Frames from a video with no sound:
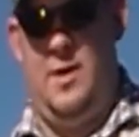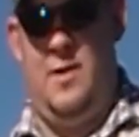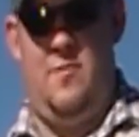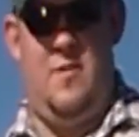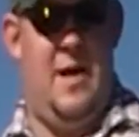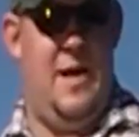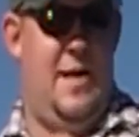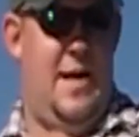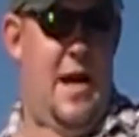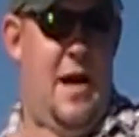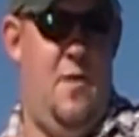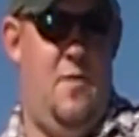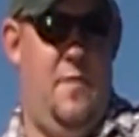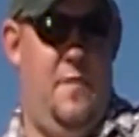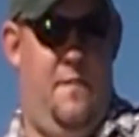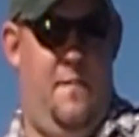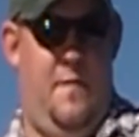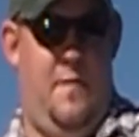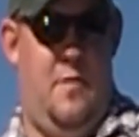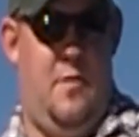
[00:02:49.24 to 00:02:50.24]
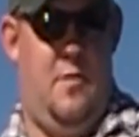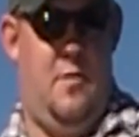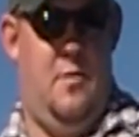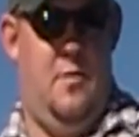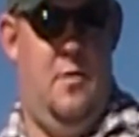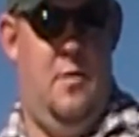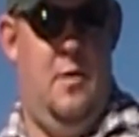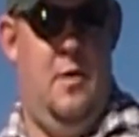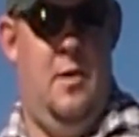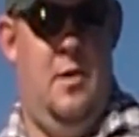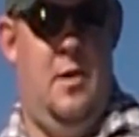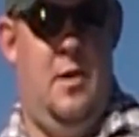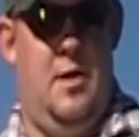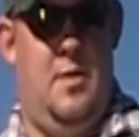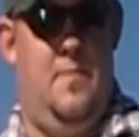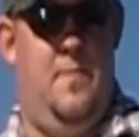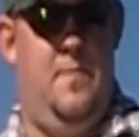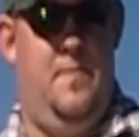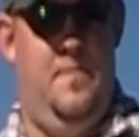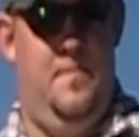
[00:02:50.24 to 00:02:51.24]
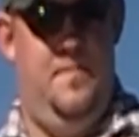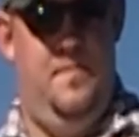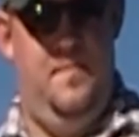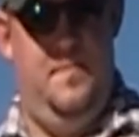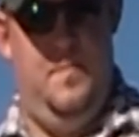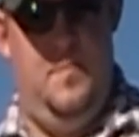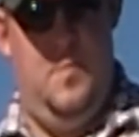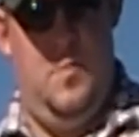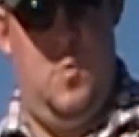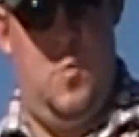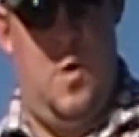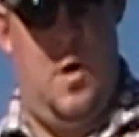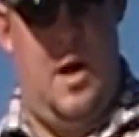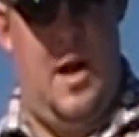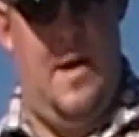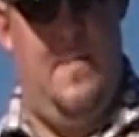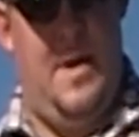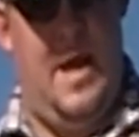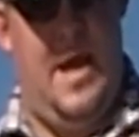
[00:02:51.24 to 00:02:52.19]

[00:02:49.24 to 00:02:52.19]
it right now in the fall. Um, where I'm